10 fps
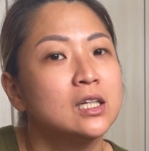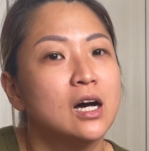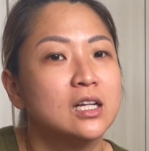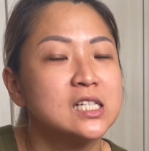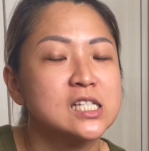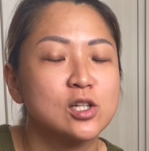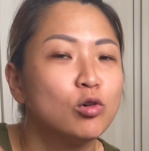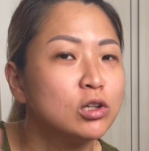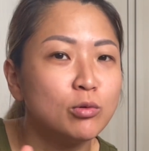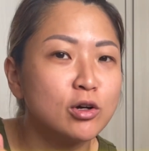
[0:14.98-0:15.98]
This is the
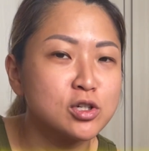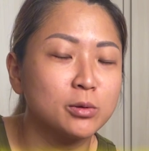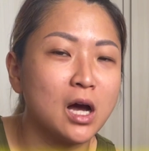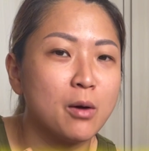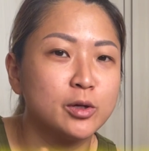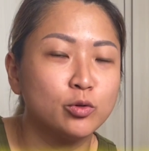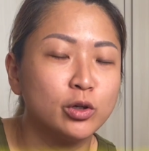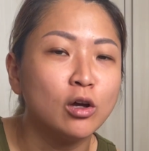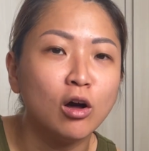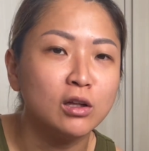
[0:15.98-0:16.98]
only workshop that I'll be
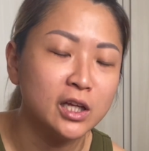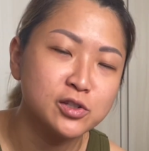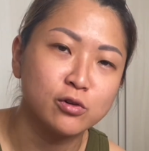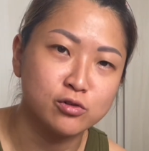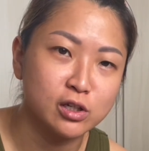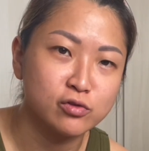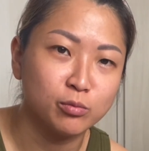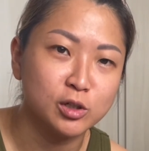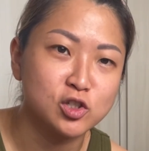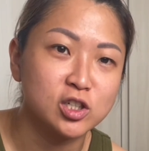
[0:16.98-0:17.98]
doing called Lens of
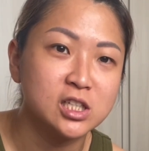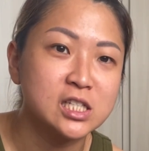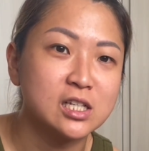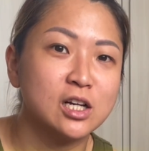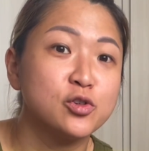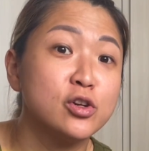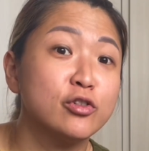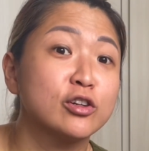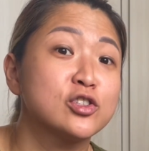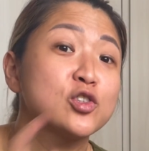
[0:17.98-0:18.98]
Transformations. So if
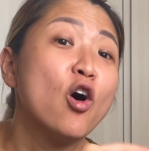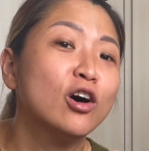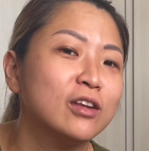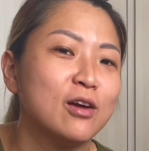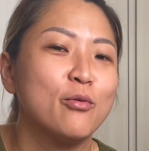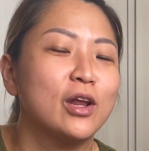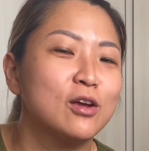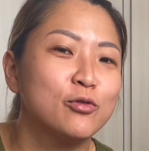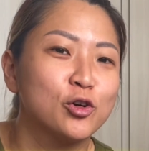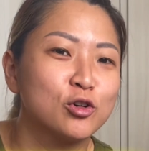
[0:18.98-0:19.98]
you saw that
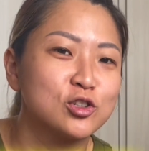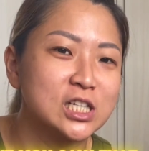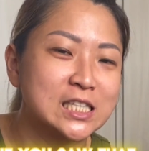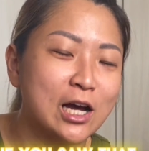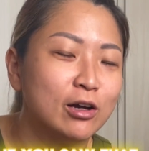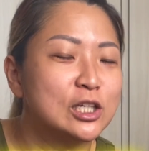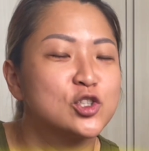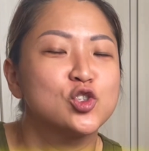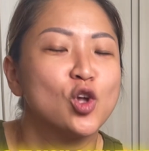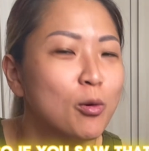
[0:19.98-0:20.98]
wedding photo just now,
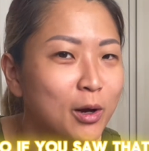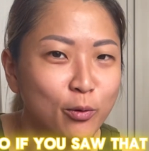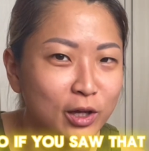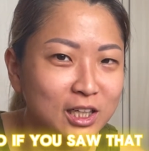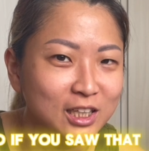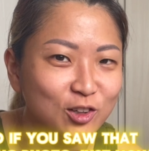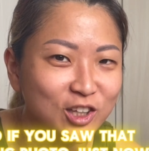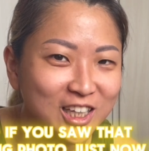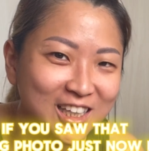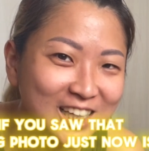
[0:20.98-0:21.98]
it's not my wedding,
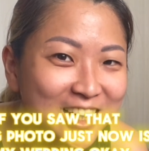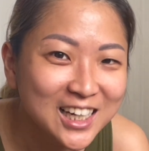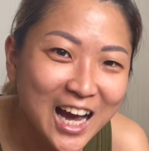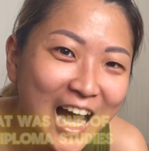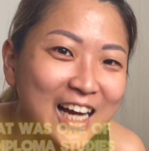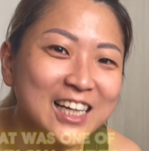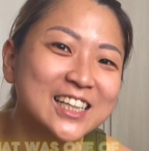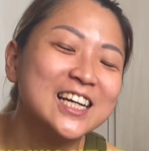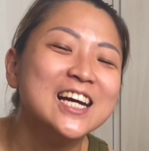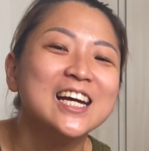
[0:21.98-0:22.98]
okay?
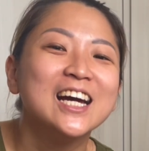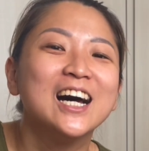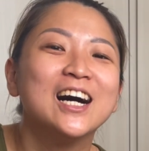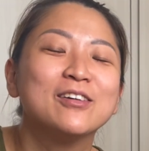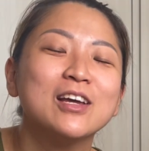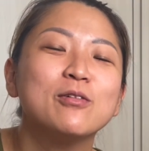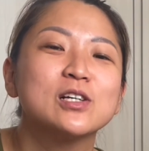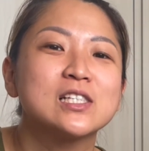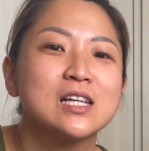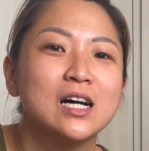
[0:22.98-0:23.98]
That
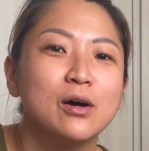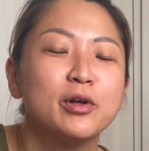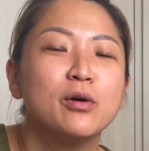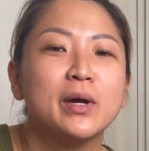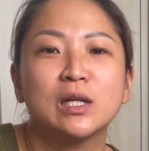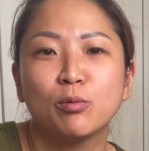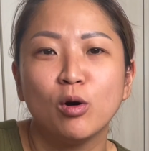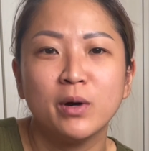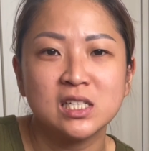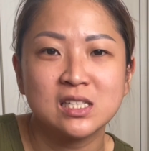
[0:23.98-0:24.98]
was one of my
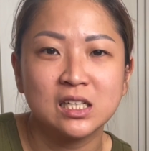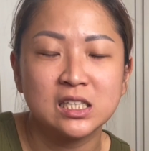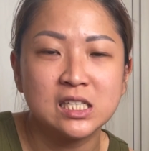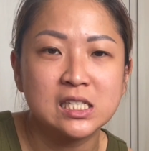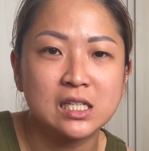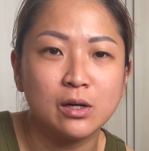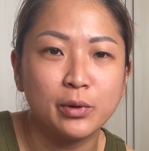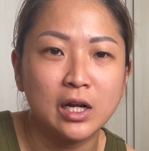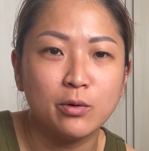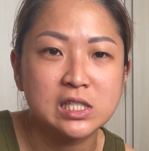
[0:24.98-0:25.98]
diploma studies
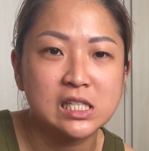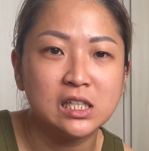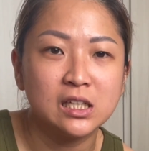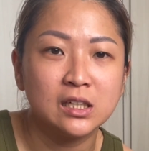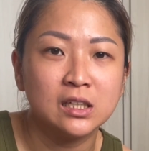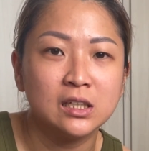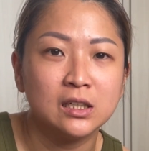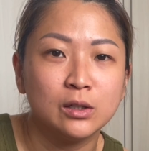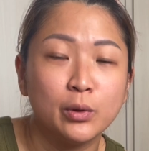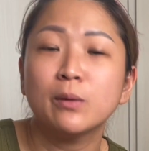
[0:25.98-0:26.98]
when I was learning
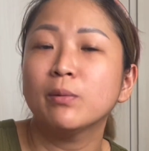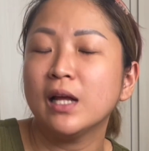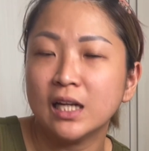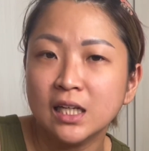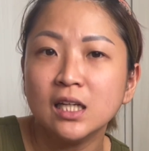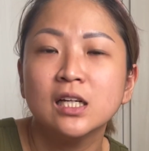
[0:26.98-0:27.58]
wedding planning.